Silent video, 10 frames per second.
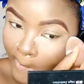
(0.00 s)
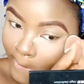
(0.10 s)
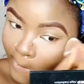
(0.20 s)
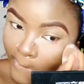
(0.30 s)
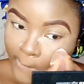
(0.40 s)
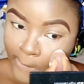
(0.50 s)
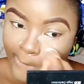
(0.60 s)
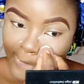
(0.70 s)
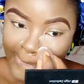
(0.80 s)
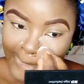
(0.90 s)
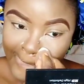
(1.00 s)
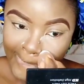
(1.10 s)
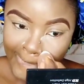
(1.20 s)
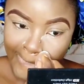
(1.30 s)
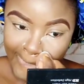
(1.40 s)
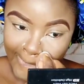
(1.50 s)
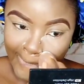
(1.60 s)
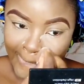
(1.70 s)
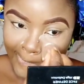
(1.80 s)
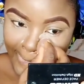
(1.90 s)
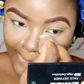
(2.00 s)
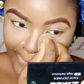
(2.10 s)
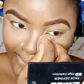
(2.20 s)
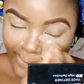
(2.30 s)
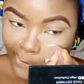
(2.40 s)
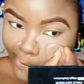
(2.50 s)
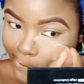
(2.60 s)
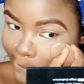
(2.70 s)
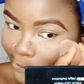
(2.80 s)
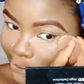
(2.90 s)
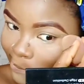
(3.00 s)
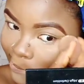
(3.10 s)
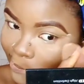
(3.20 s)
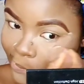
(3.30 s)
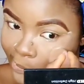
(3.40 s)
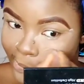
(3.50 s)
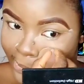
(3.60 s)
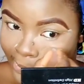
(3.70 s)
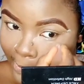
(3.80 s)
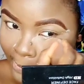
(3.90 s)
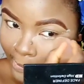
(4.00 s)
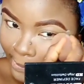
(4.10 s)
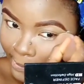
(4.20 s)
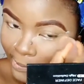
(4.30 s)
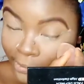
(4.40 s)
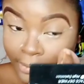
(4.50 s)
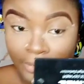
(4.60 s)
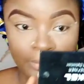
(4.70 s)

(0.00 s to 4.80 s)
It does the work, and I just love the finish I get with it. So yeah.